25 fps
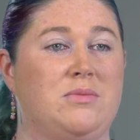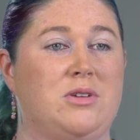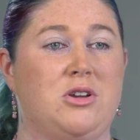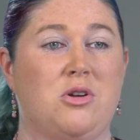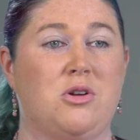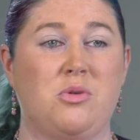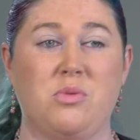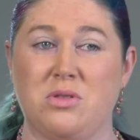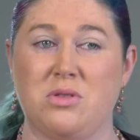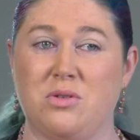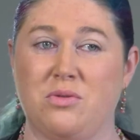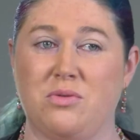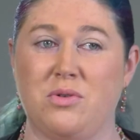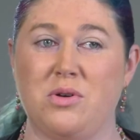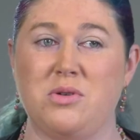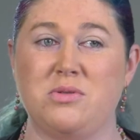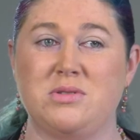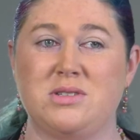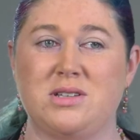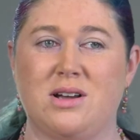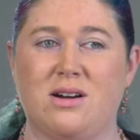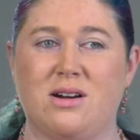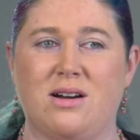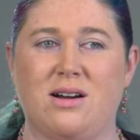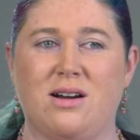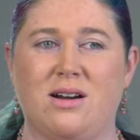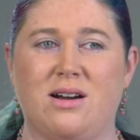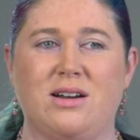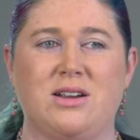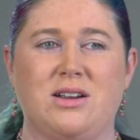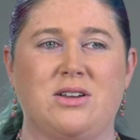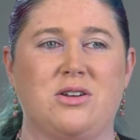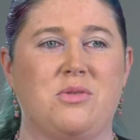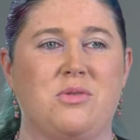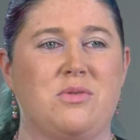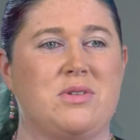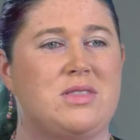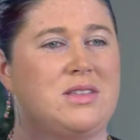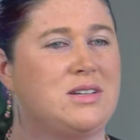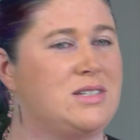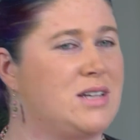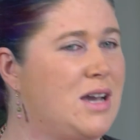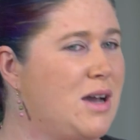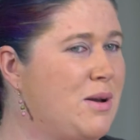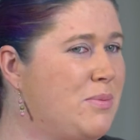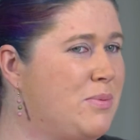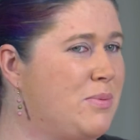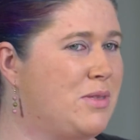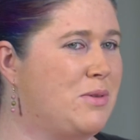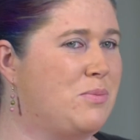You know where the roots are. You know where the
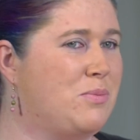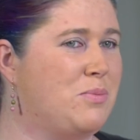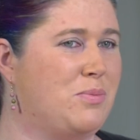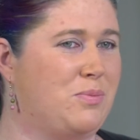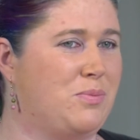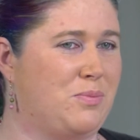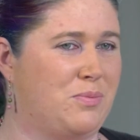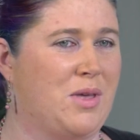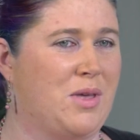top of the